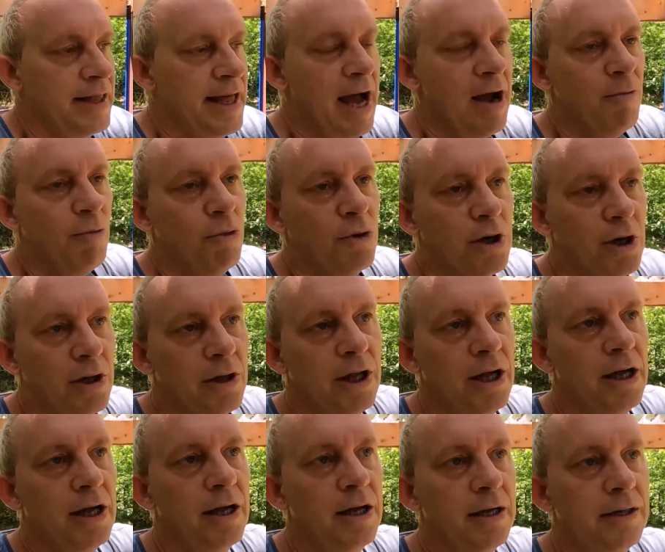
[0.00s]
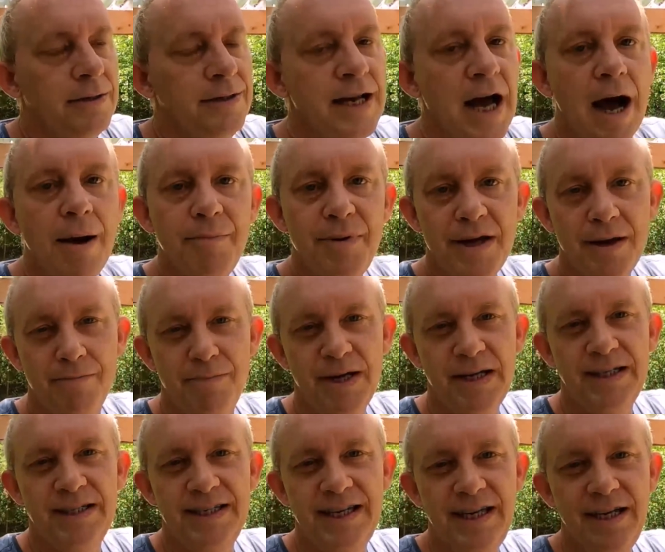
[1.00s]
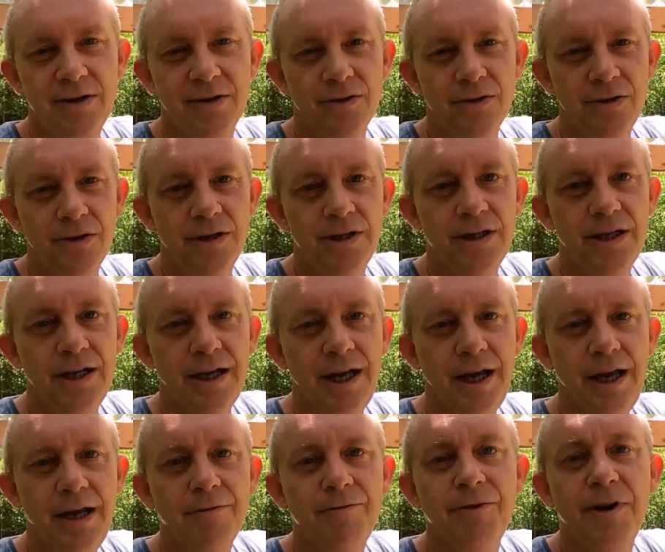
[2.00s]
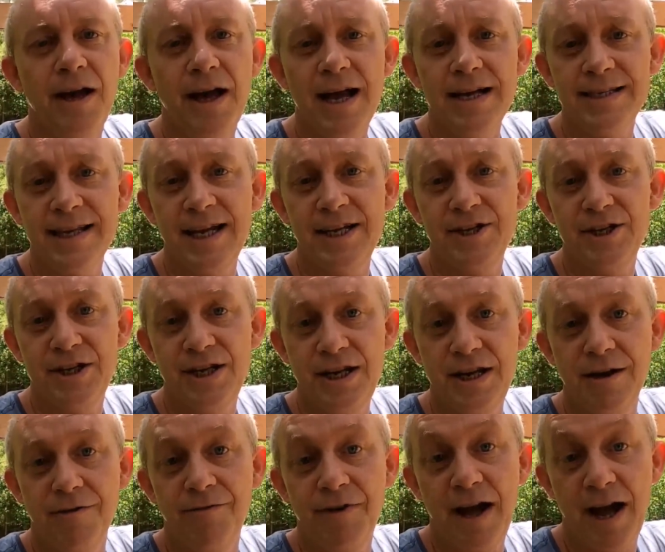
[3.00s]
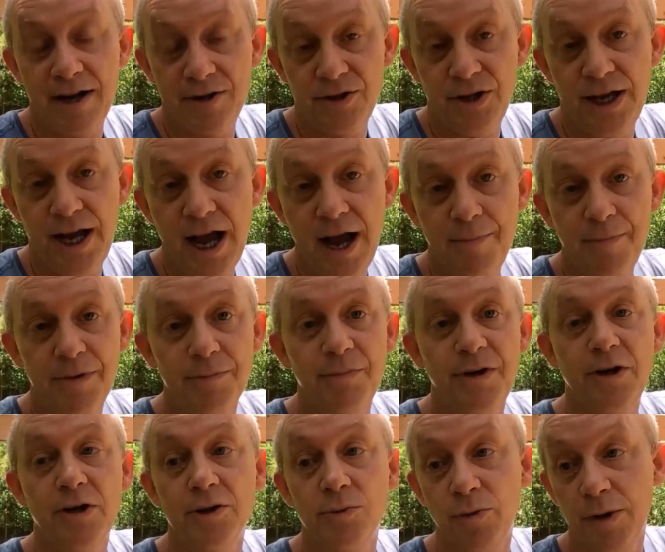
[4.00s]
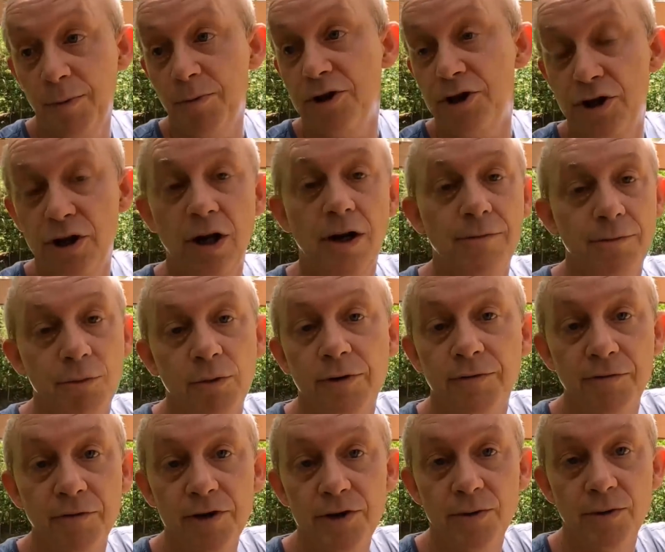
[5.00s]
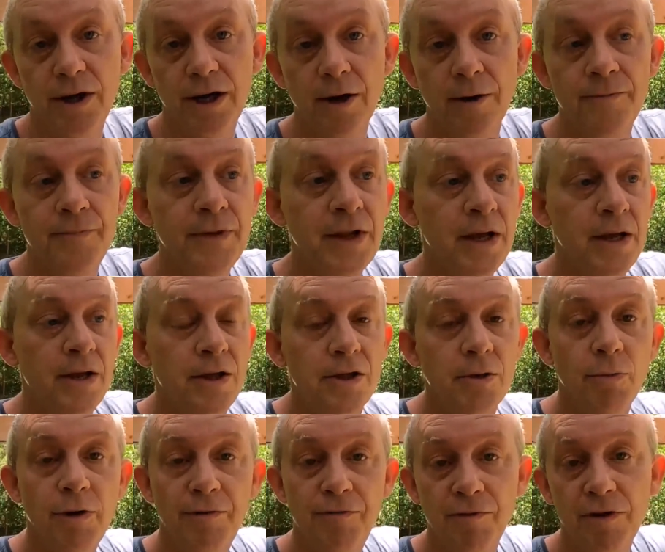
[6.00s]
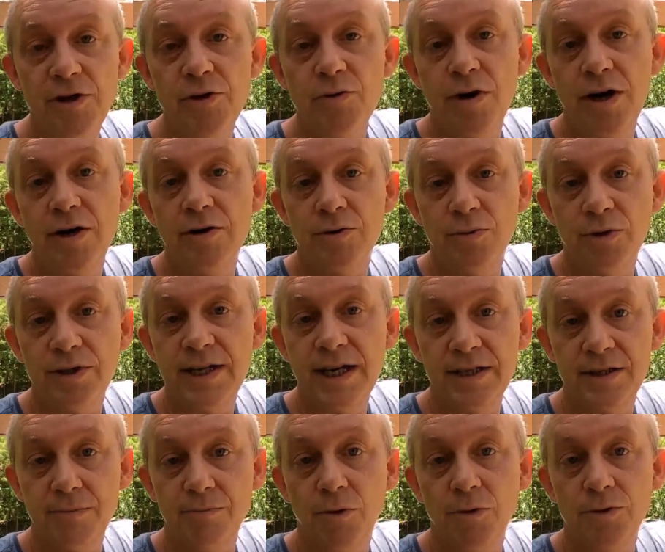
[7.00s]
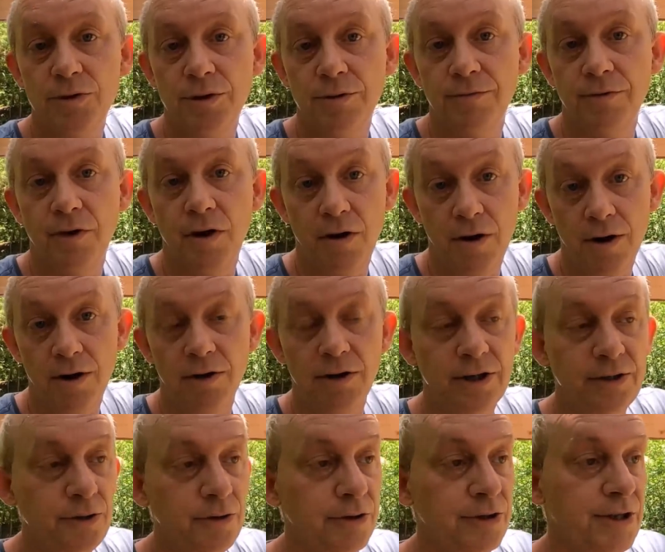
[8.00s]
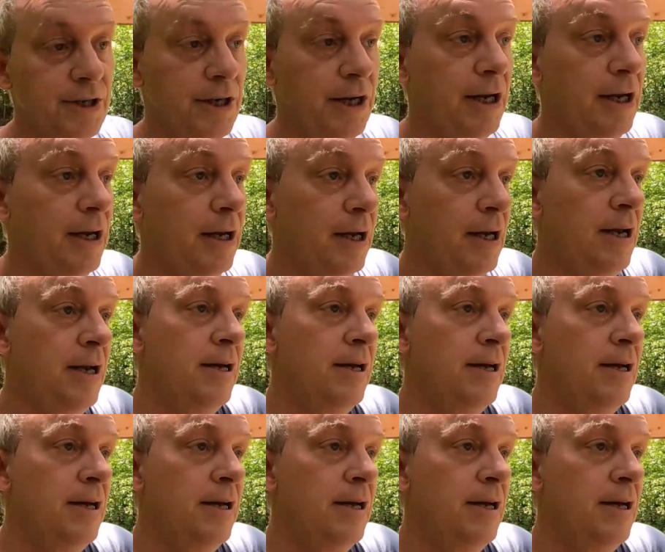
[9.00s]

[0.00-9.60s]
That will not be a big deal if S H T F actually happened, because we would shut off the refrigerator. The refrigerator is what takes the most of our electricity.